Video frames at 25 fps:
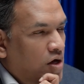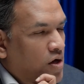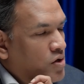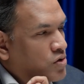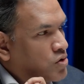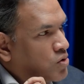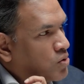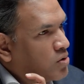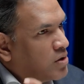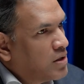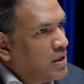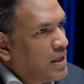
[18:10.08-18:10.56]

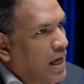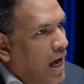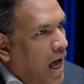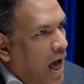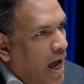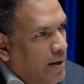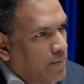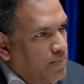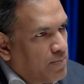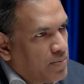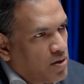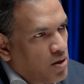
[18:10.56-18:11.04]
So the
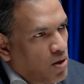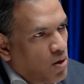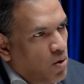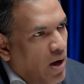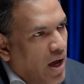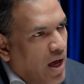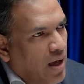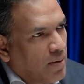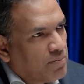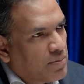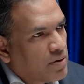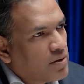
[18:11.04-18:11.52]
IPO
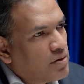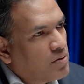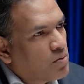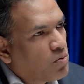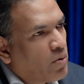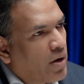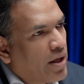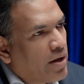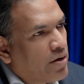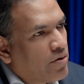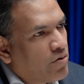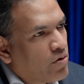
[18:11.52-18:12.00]
happened
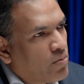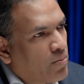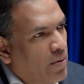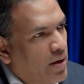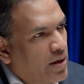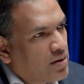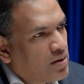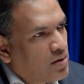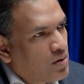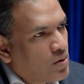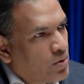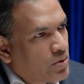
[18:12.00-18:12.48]
when?
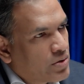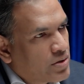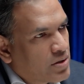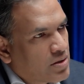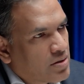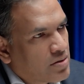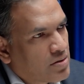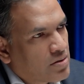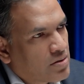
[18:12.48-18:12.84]
Remind the audience.